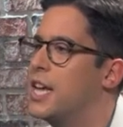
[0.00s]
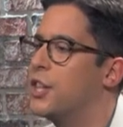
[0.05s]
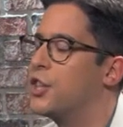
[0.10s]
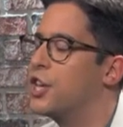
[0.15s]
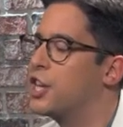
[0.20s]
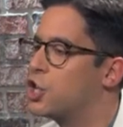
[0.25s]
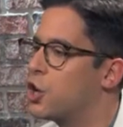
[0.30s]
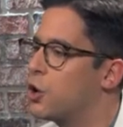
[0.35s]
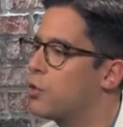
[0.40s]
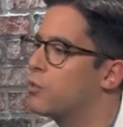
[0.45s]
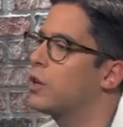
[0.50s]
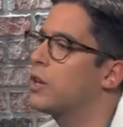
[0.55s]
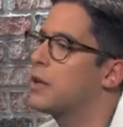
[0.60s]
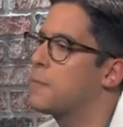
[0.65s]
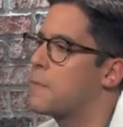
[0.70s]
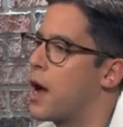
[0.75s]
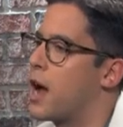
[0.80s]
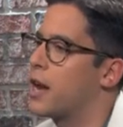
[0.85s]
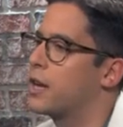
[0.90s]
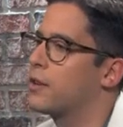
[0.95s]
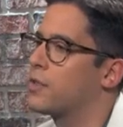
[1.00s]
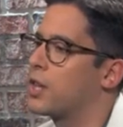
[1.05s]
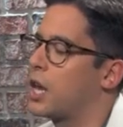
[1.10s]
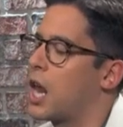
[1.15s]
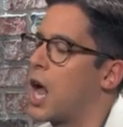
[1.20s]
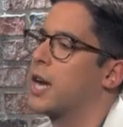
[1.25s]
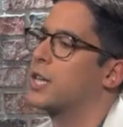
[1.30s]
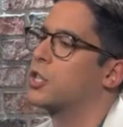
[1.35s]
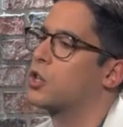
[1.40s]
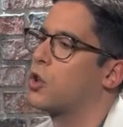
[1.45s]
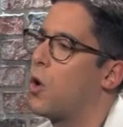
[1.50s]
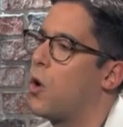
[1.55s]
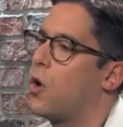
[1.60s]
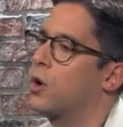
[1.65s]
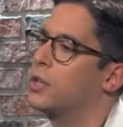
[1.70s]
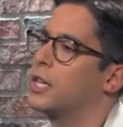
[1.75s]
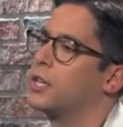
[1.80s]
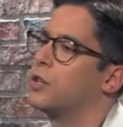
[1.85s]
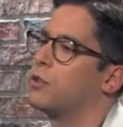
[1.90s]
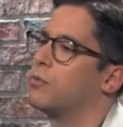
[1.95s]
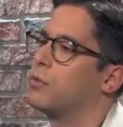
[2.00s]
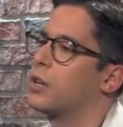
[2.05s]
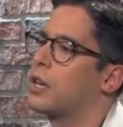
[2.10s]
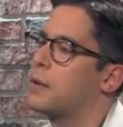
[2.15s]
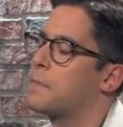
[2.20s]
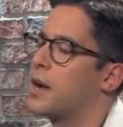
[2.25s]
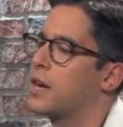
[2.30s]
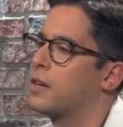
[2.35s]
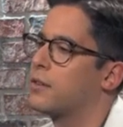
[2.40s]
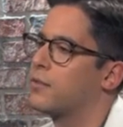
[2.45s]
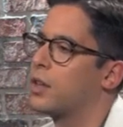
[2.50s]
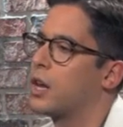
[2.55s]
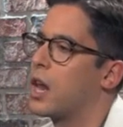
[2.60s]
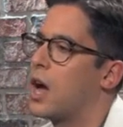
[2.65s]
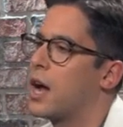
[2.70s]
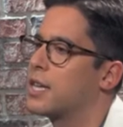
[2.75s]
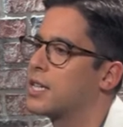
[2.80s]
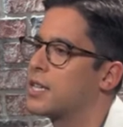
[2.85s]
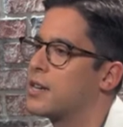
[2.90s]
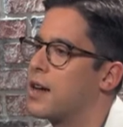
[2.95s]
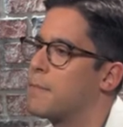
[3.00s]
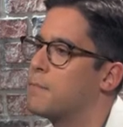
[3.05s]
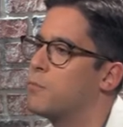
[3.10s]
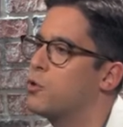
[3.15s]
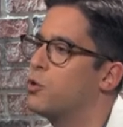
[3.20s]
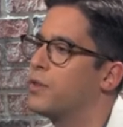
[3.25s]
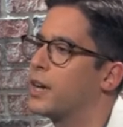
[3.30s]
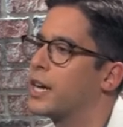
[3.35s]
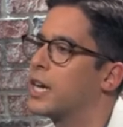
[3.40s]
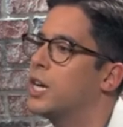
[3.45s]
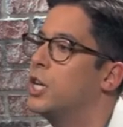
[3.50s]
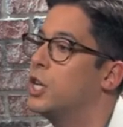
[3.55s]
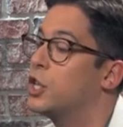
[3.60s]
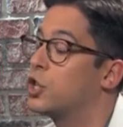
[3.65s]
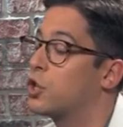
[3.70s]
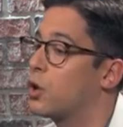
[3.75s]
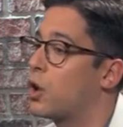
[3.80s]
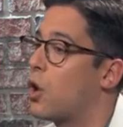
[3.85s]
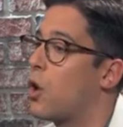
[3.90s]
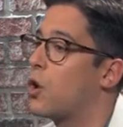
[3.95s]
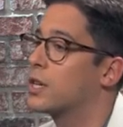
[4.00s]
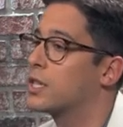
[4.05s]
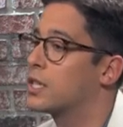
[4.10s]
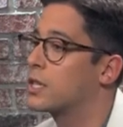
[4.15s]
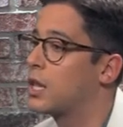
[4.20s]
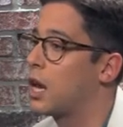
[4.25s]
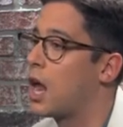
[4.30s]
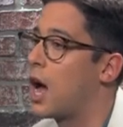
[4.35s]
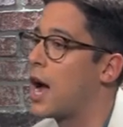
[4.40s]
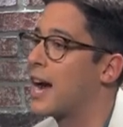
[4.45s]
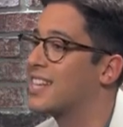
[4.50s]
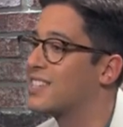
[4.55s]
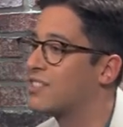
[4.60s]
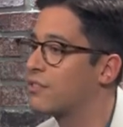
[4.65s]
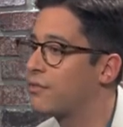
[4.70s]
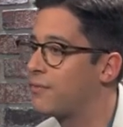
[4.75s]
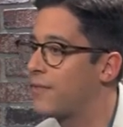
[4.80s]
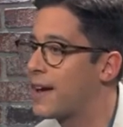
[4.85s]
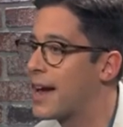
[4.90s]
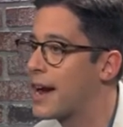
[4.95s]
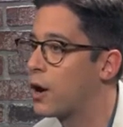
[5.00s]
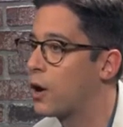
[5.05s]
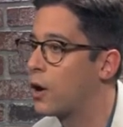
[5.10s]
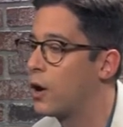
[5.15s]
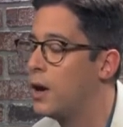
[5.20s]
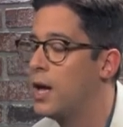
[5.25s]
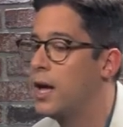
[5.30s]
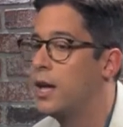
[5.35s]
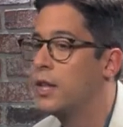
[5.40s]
They don't really mind if the line is long, they don't really mind if the line is not moving, so long as the line is fair.